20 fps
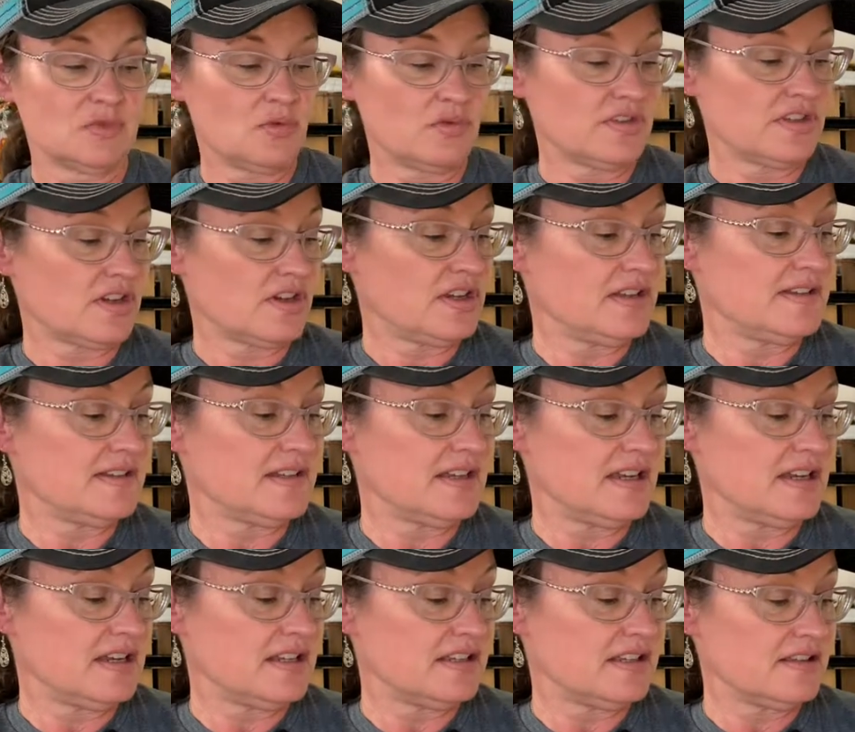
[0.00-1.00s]
so you can
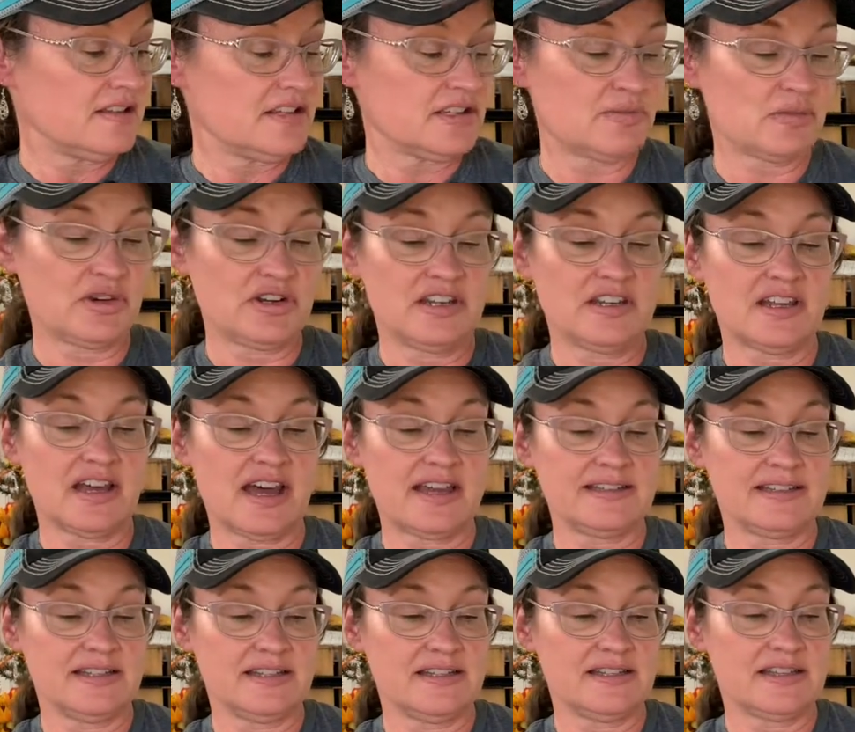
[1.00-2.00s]
see it. It looks pretty
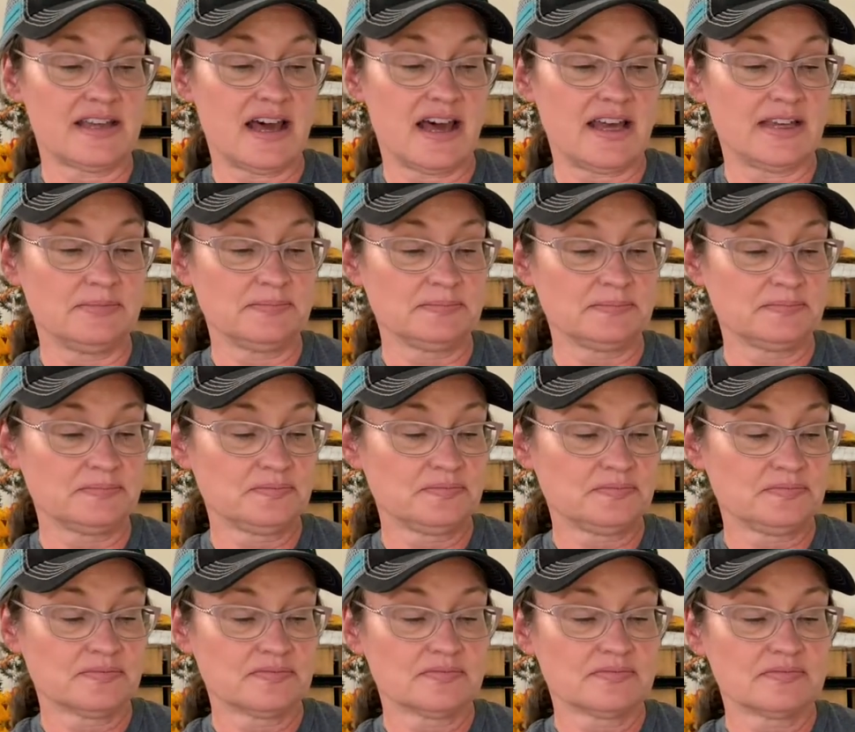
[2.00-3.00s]
nice inside.
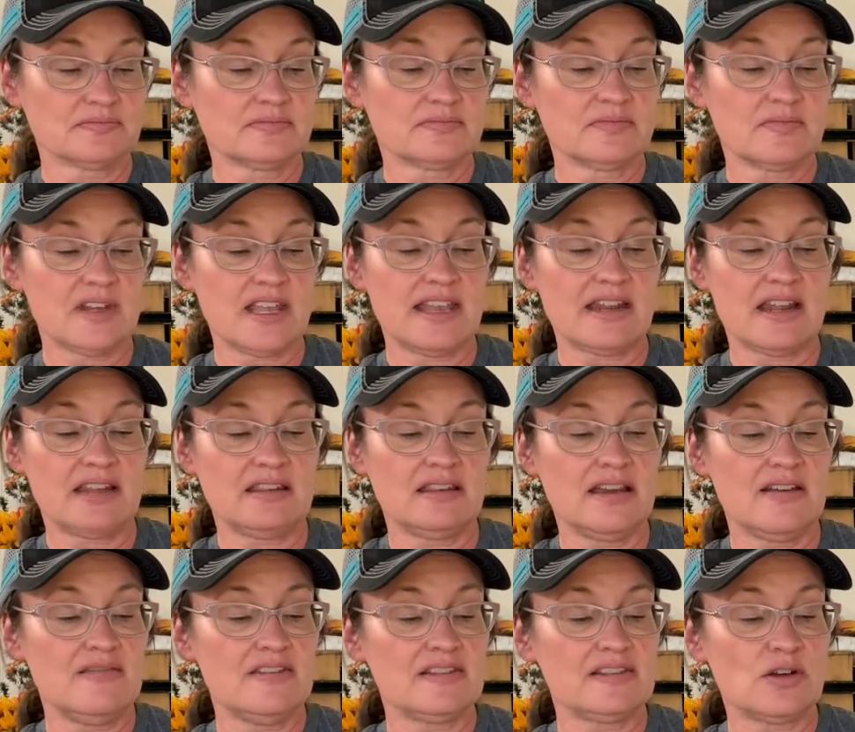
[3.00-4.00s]
And I
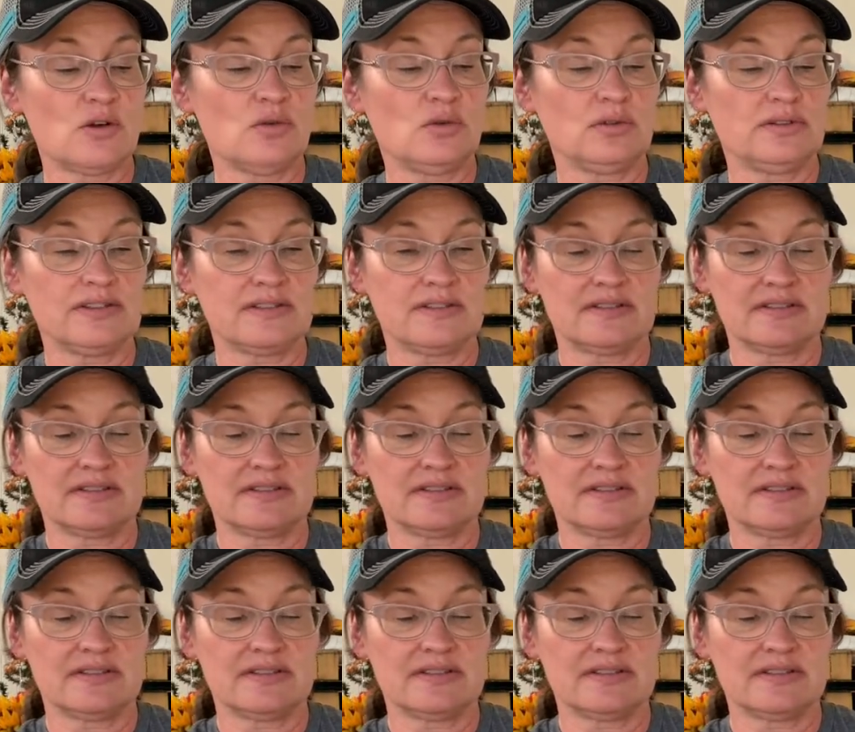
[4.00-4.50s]
love this old,